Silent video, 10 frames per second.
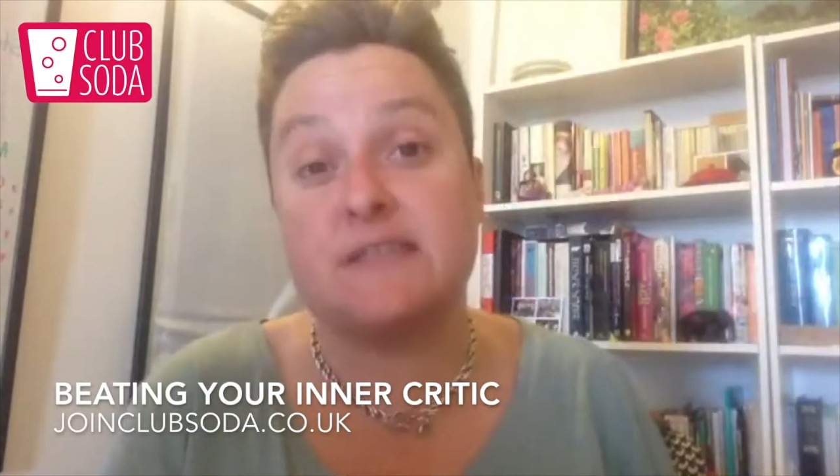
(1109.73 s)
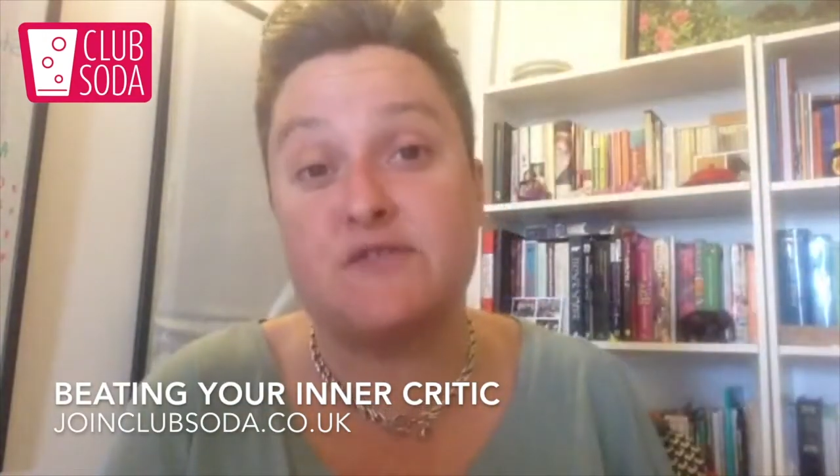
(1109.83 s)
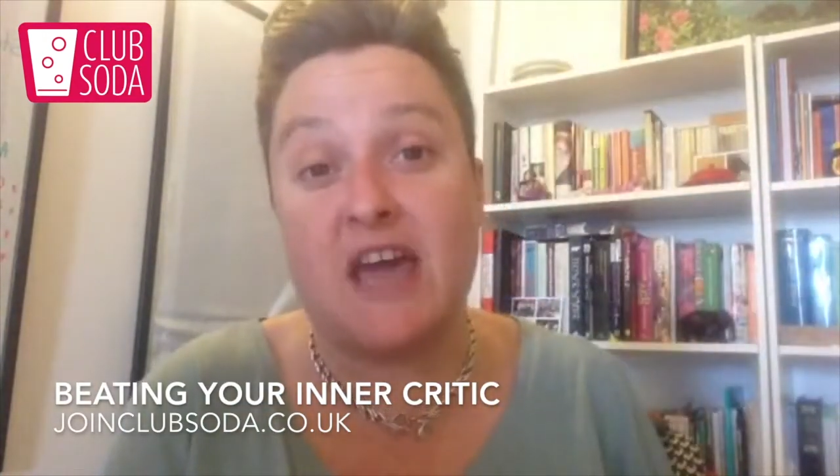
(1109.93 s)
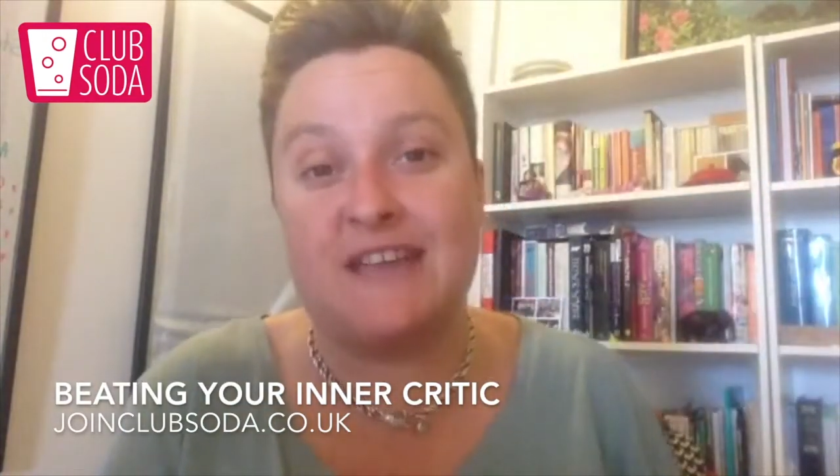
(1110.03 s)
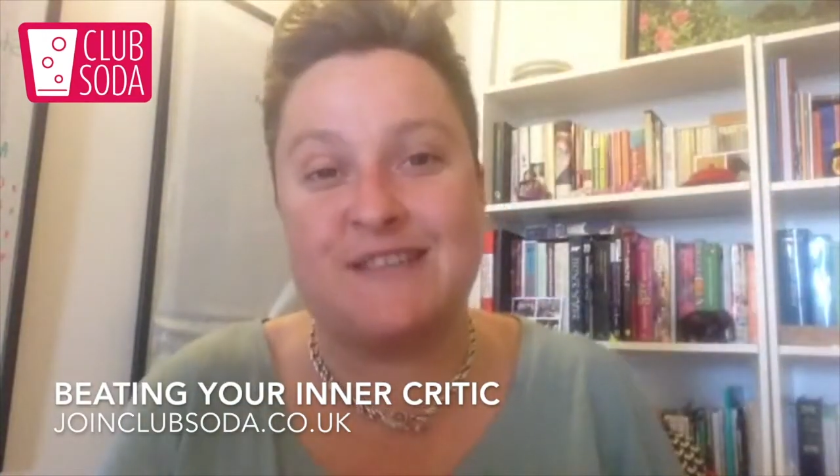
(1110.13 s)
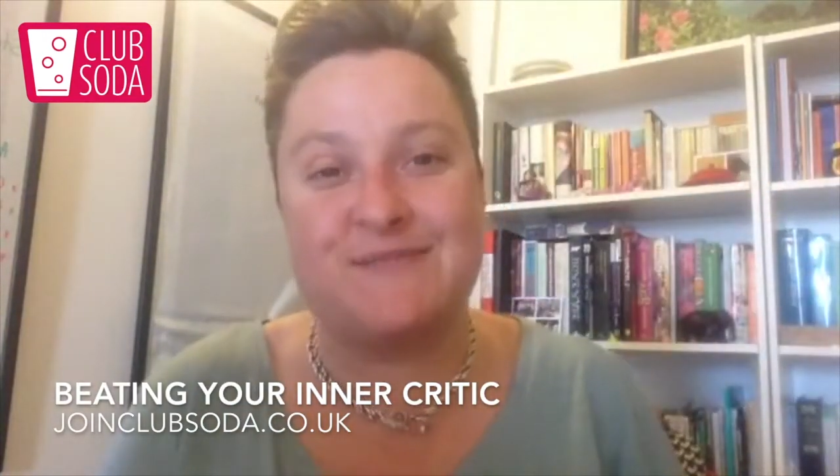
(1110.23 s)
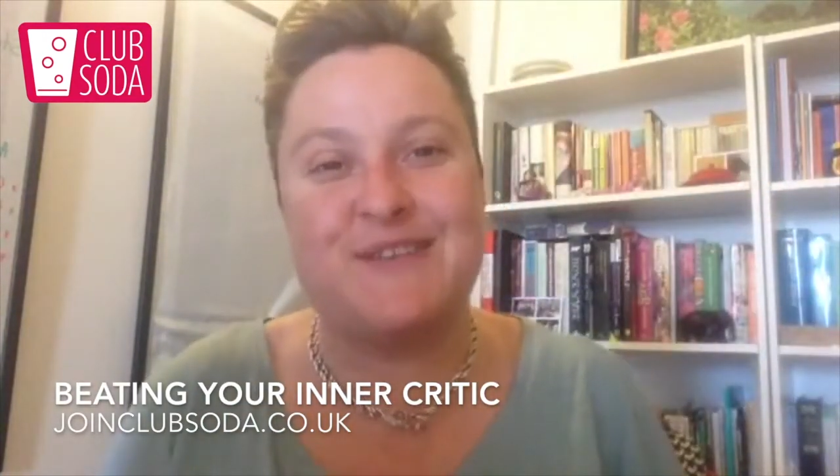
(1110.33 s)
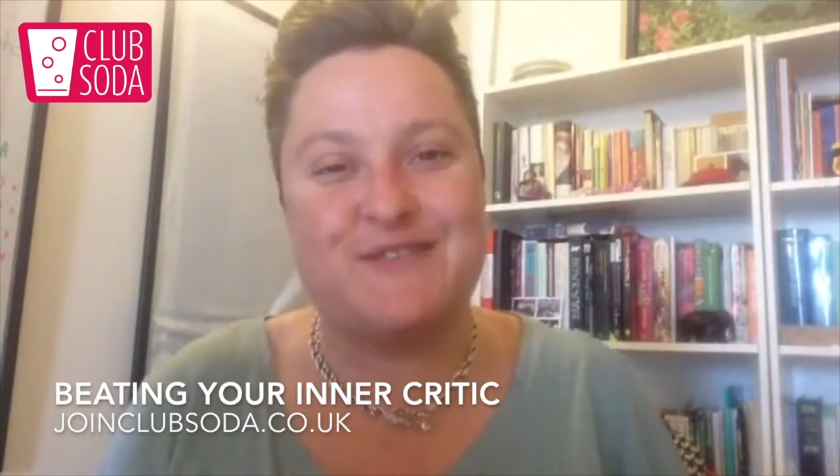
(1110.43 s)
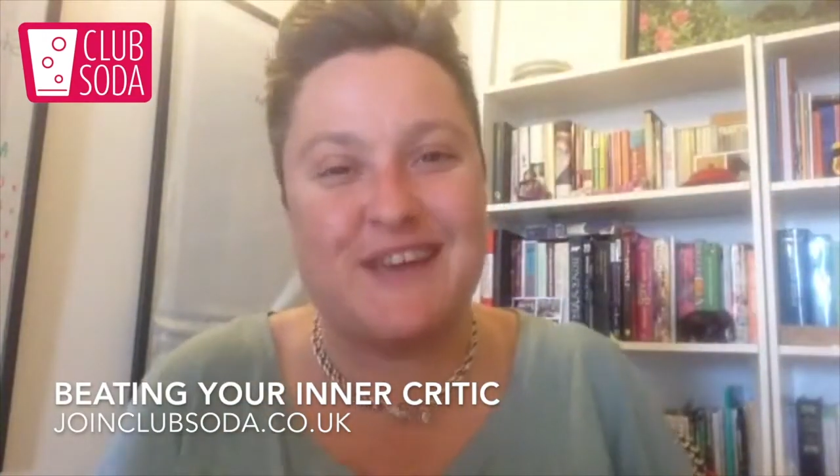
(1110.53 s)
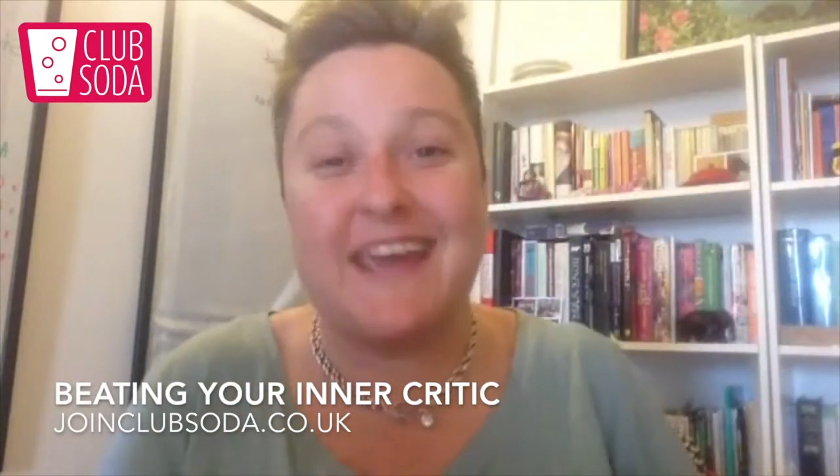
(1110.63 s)
of changing my
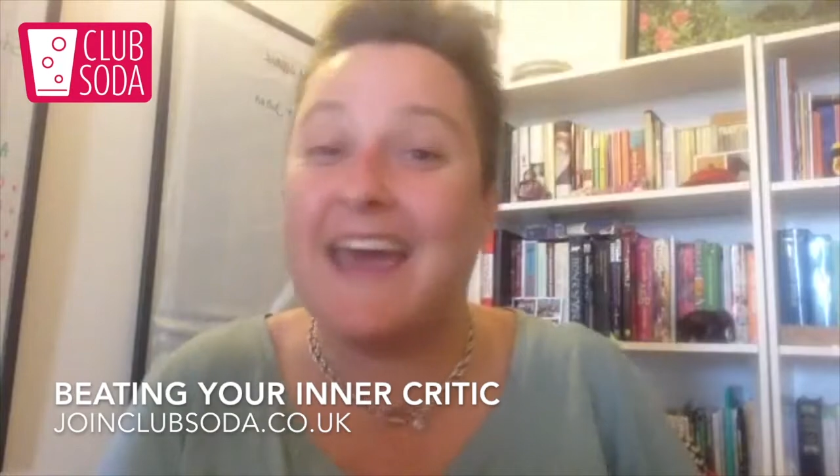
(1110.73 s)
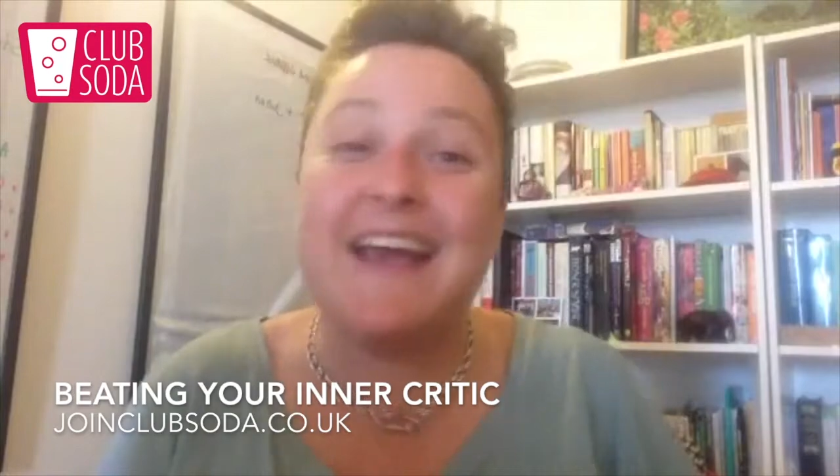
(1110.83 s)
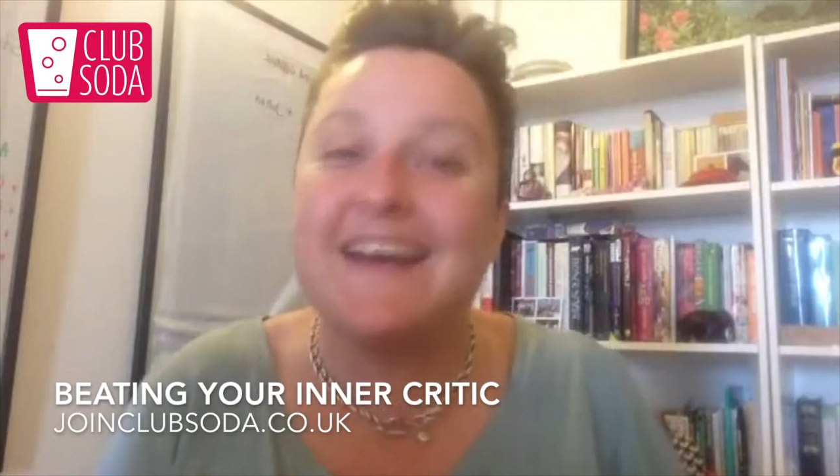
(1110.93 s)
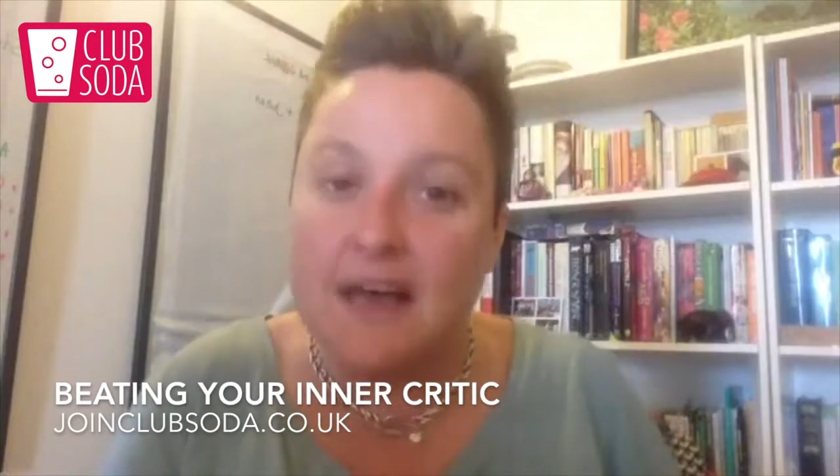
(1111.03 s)
drinking